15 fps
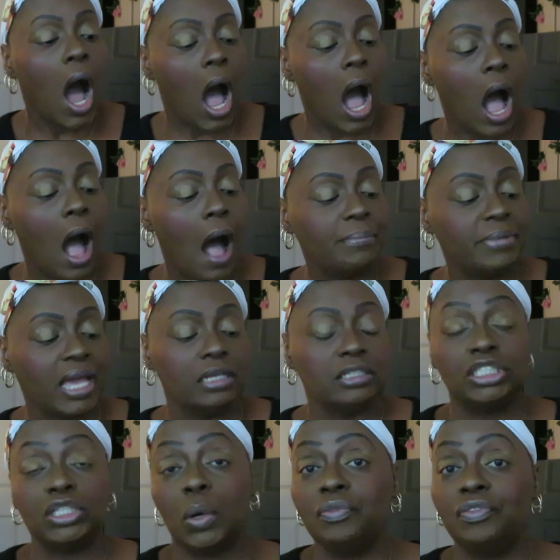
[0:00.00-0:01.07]
Um yeah,
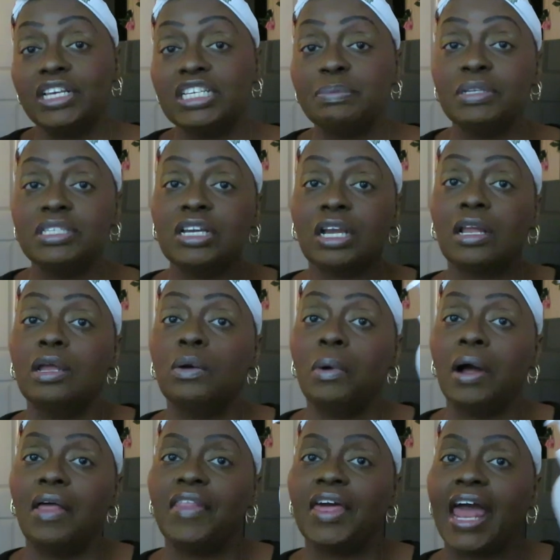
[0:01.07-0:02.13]
so this particular
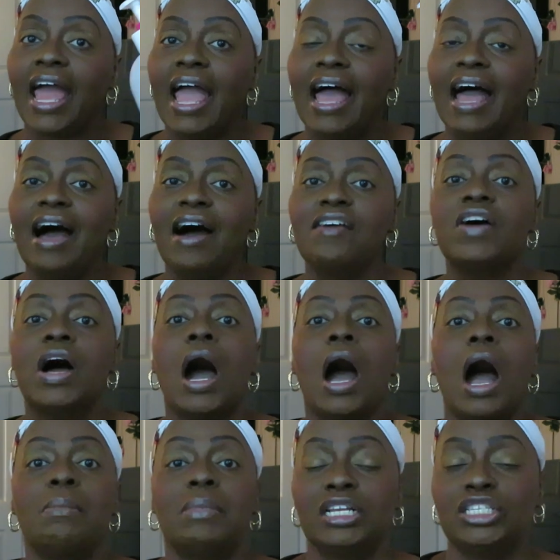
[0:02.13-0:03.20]
one that I have,
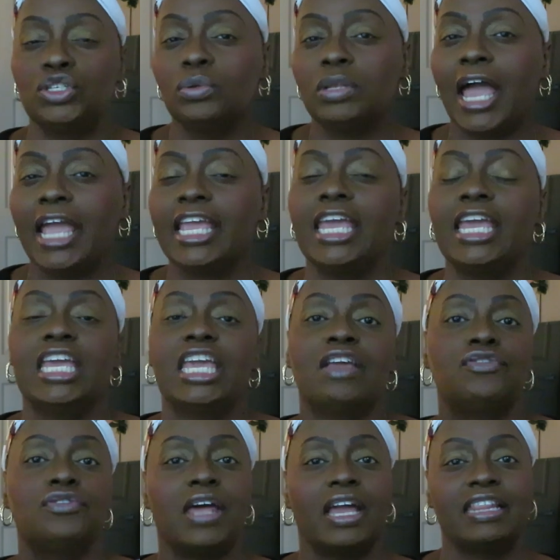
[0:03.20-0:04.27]
um I do like it. It
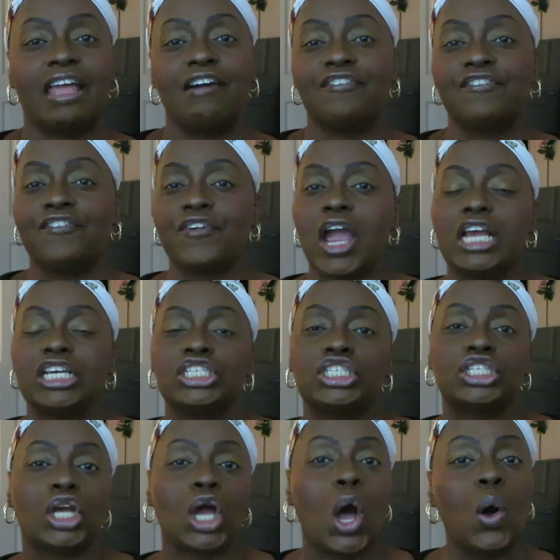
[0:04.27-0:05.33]
gives you like that
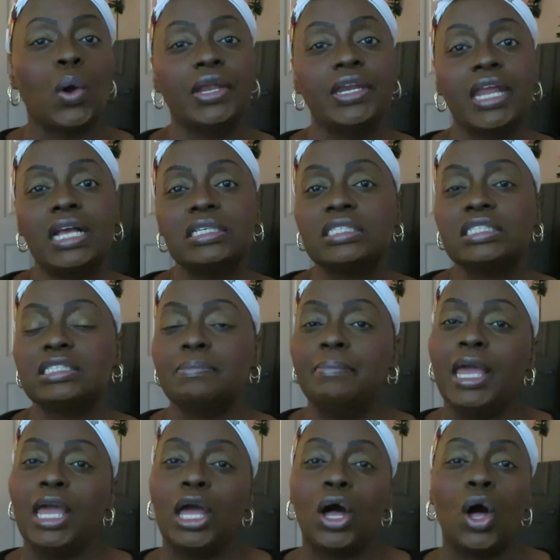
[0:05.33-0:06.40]
fresh coconut
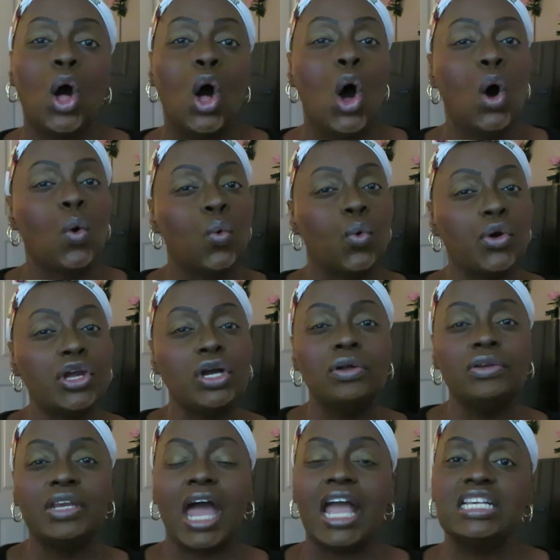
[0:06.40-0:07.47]
smell,
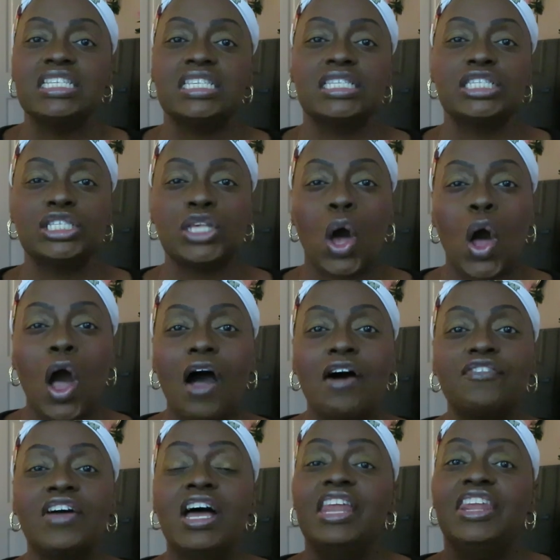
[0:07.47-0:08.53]
real nice and
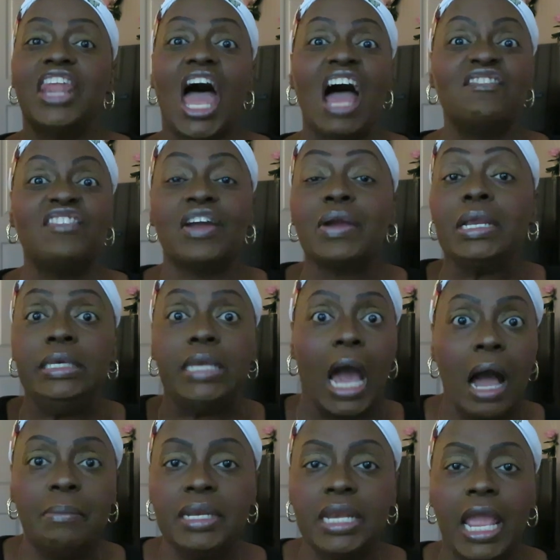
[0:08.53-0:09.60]
soft, not very
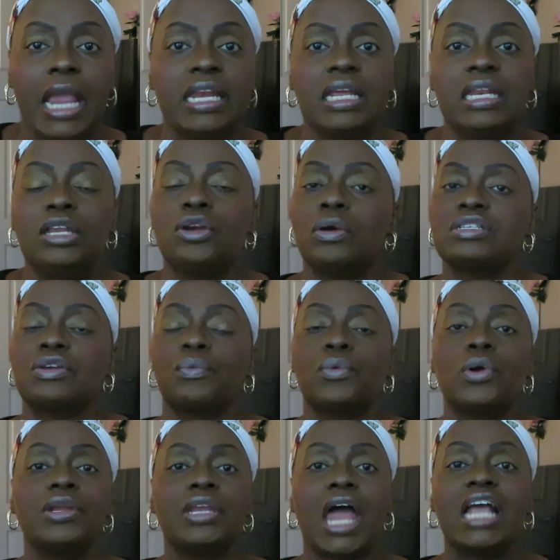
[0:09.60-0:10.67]
dominating, you know. It's a
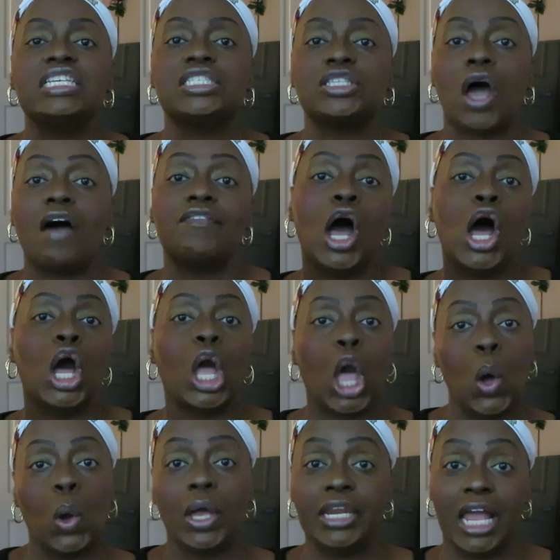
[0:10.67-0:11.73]
real nice soft
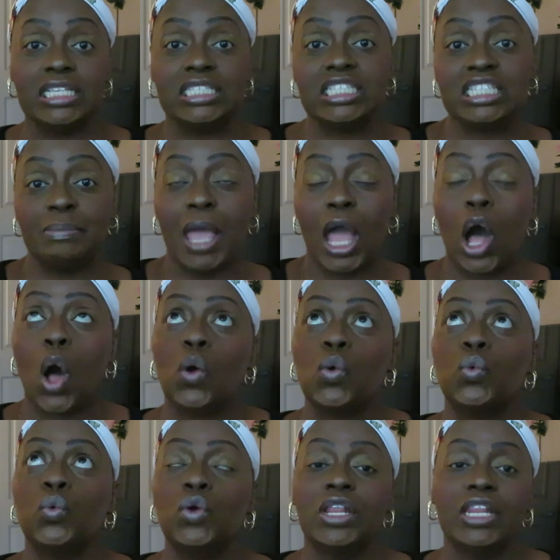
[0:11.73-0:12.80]
coconut smell,
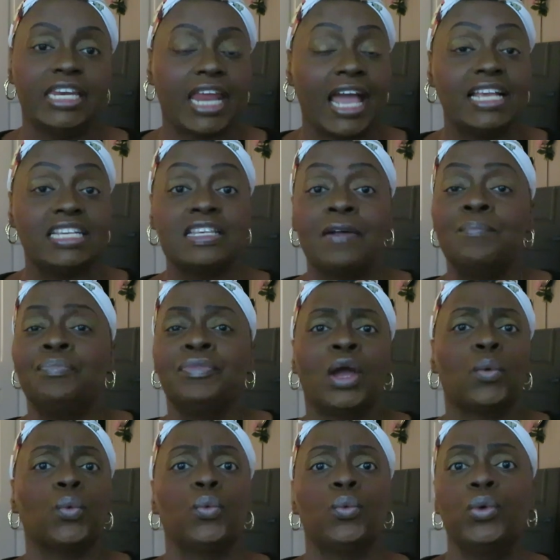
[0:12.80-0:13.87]
really nice,
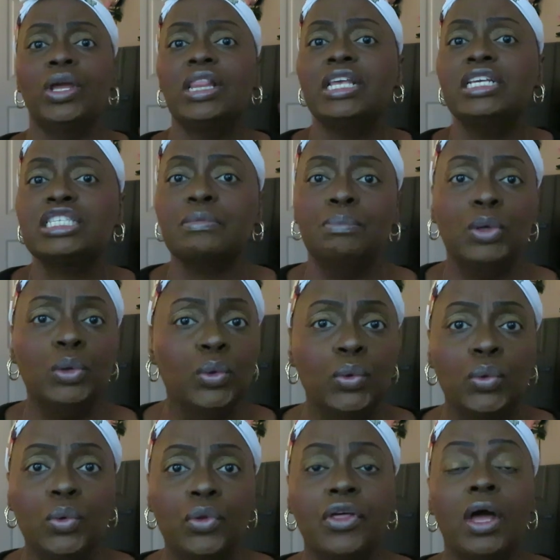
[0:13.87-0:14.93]
really
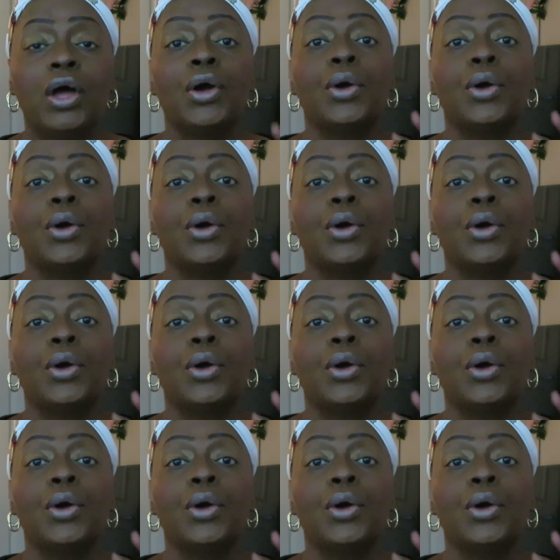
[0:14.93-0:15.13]
smooth,